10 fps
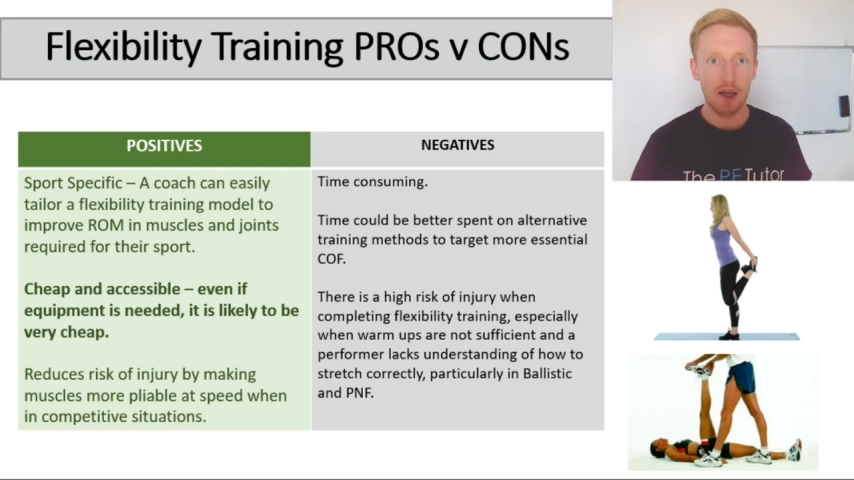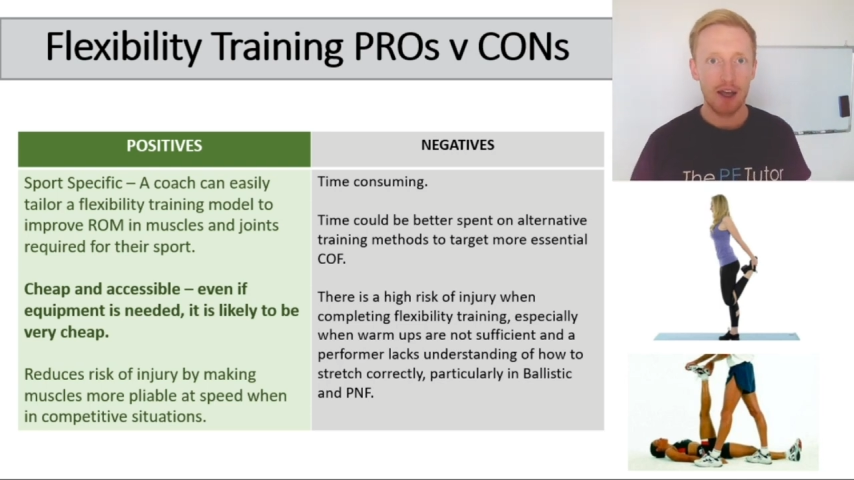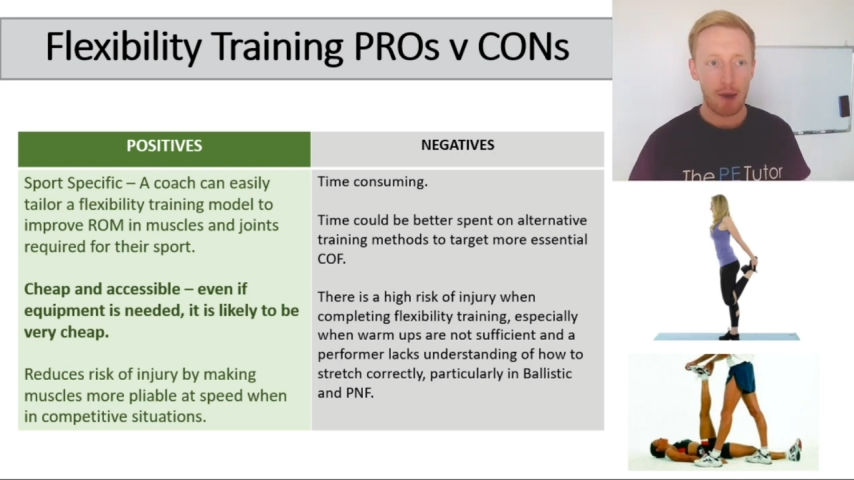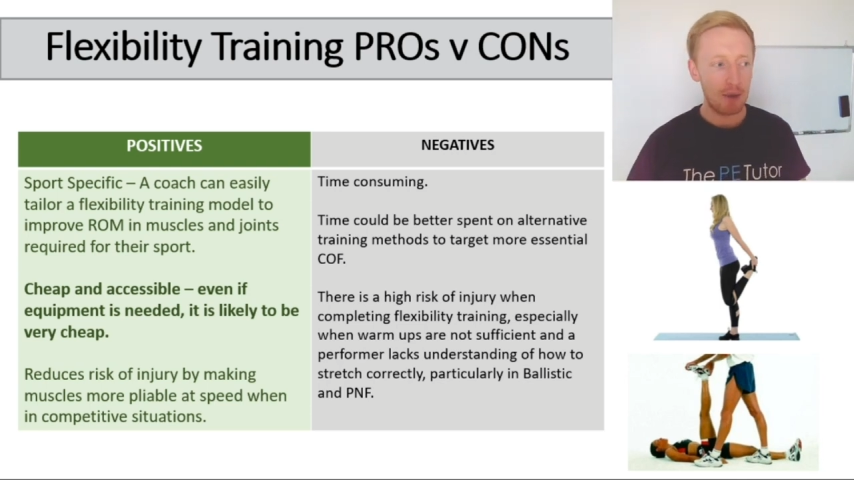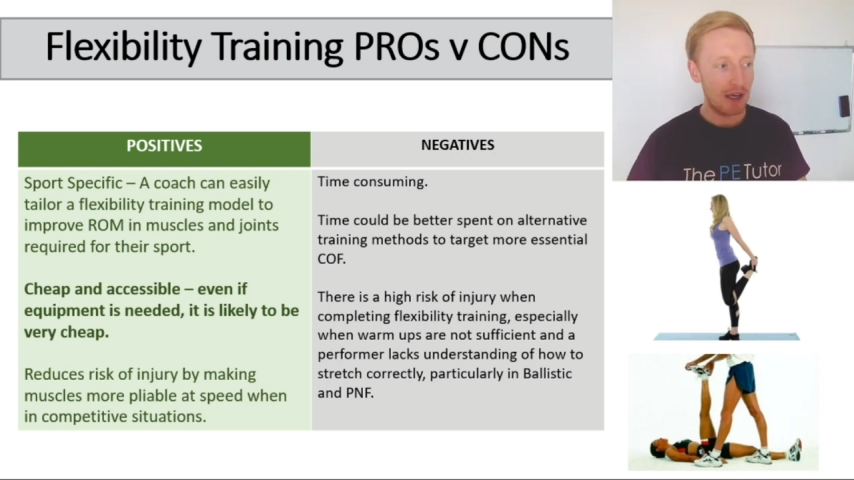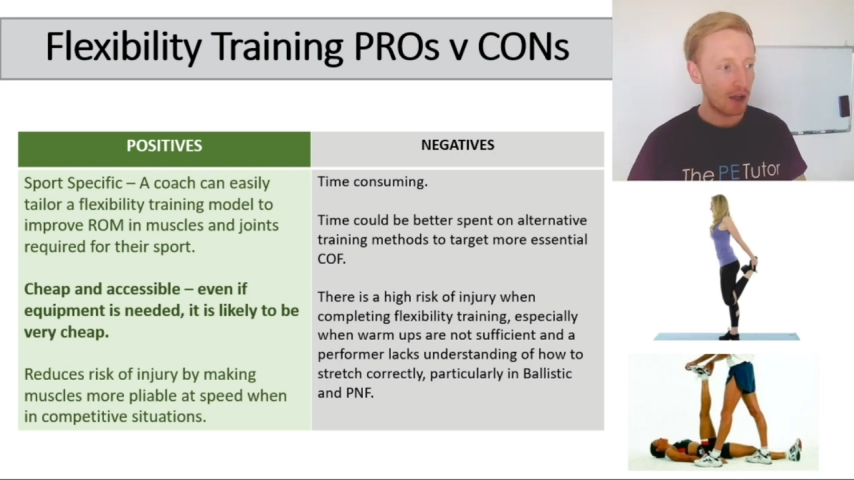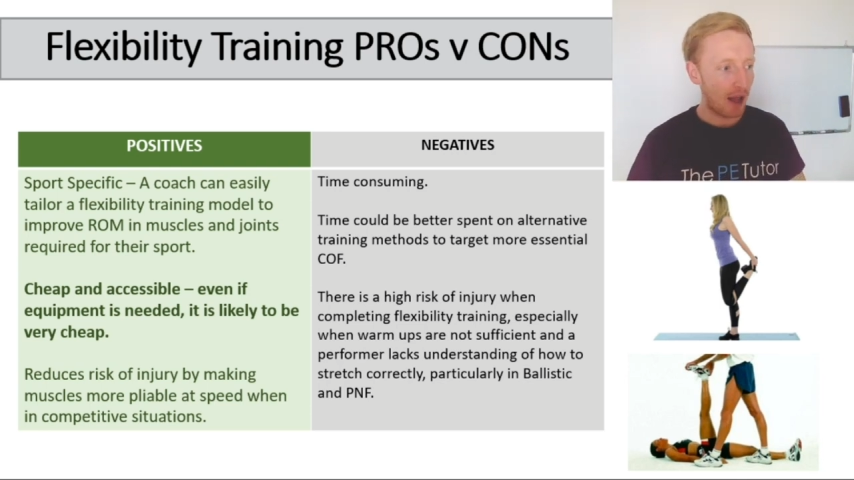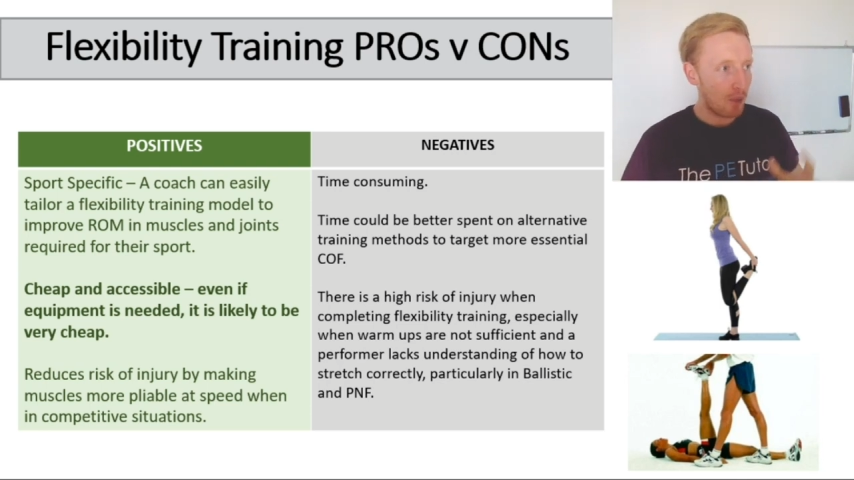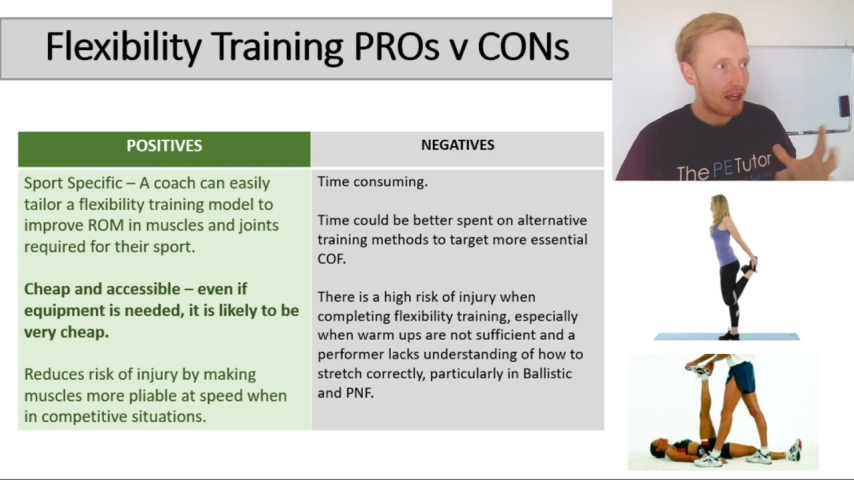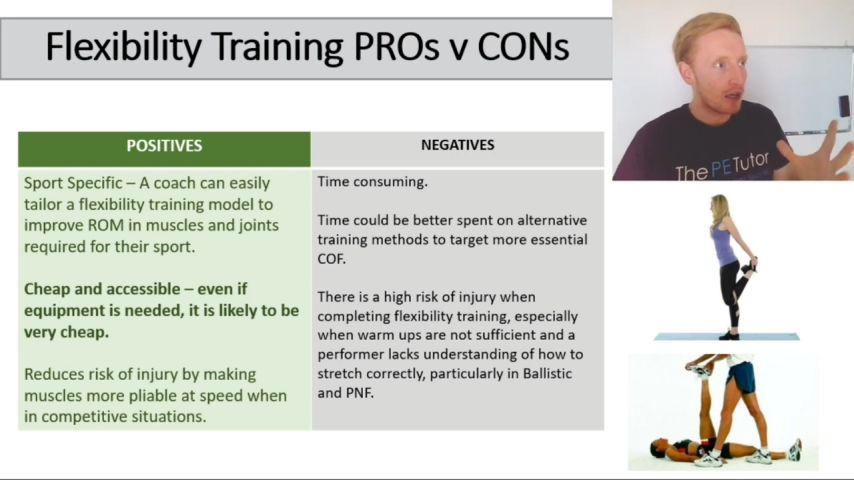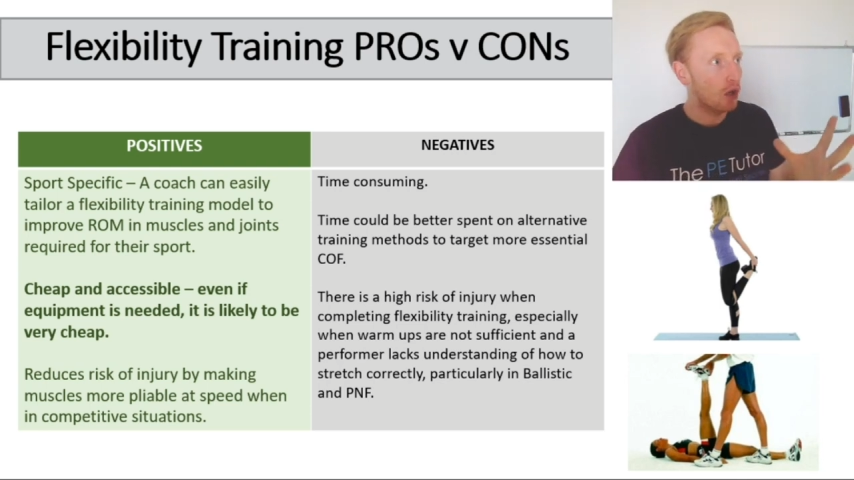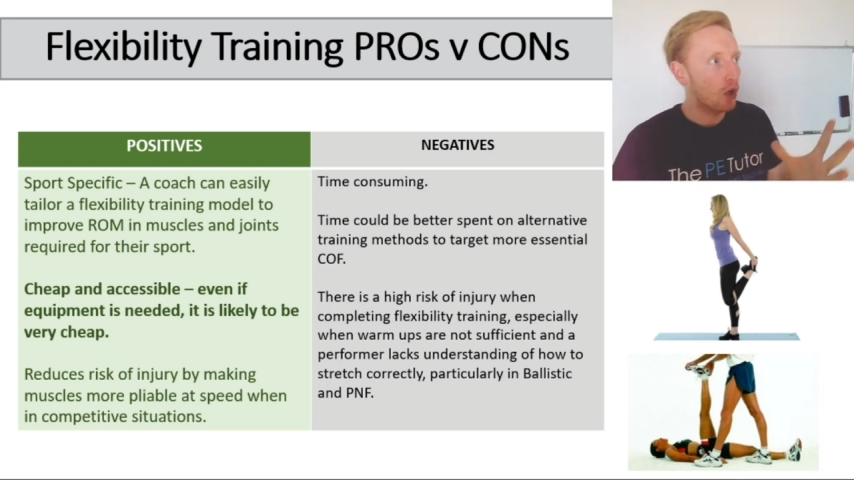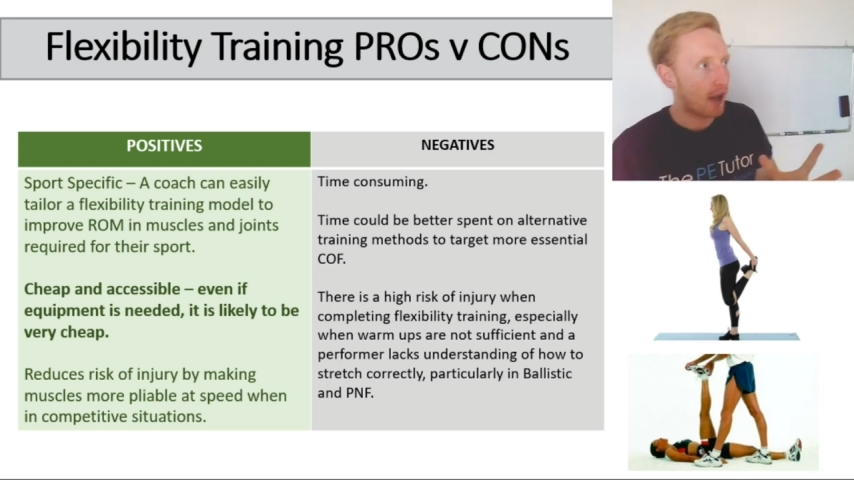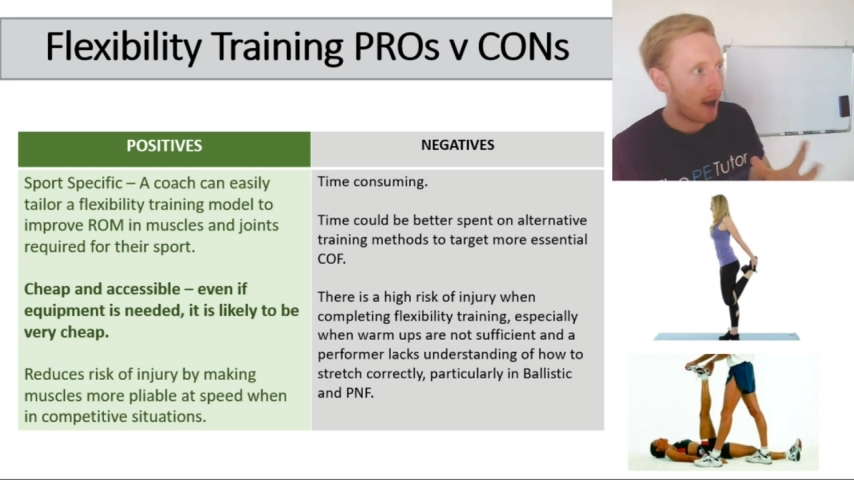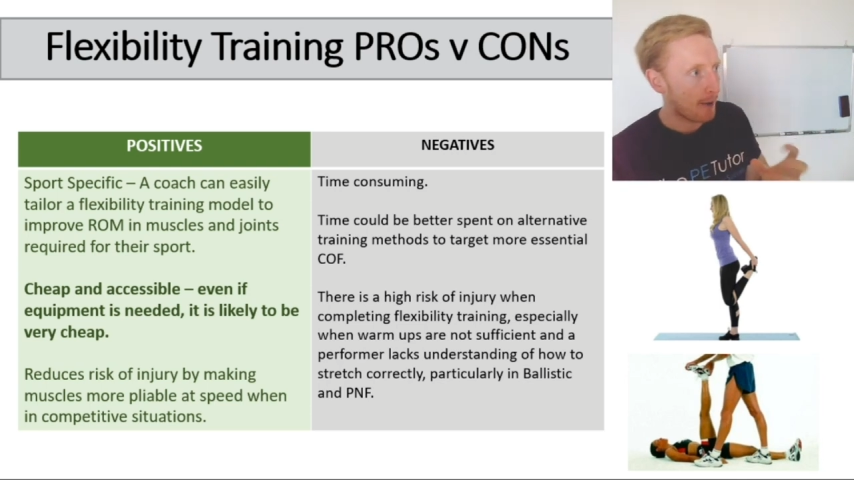And we can
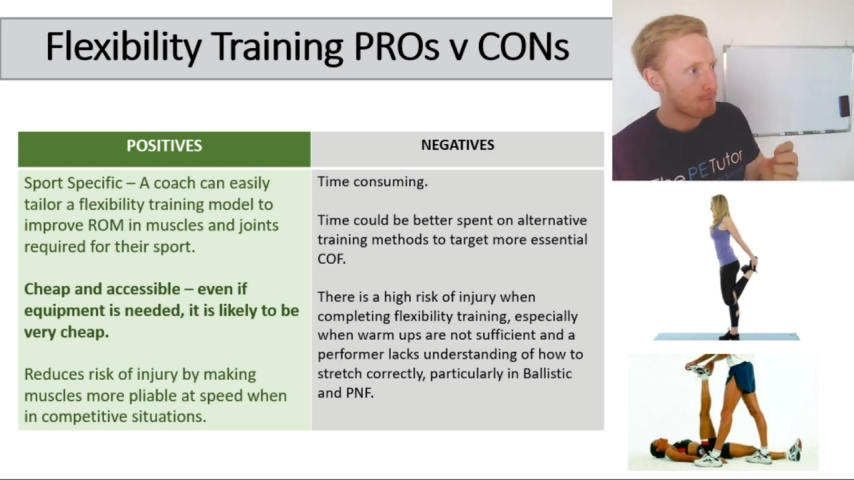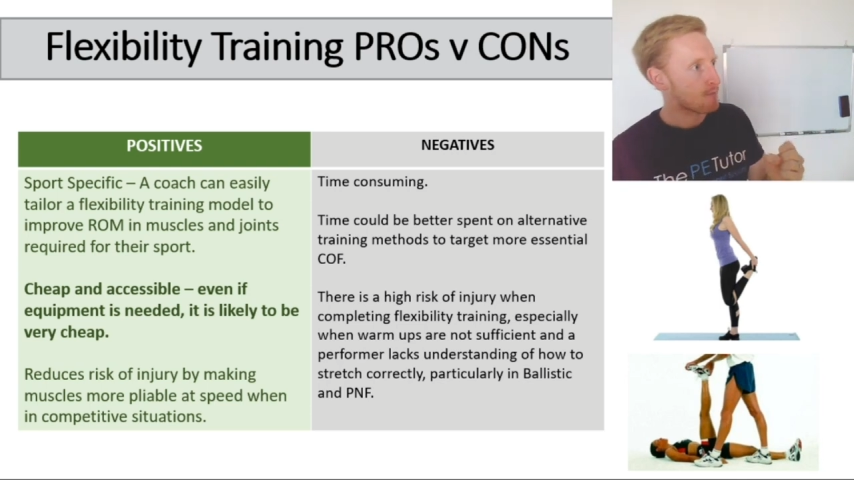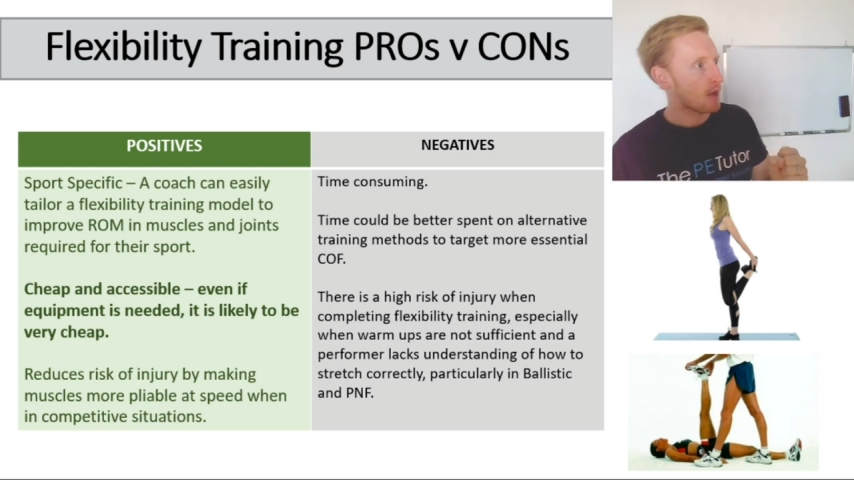look at,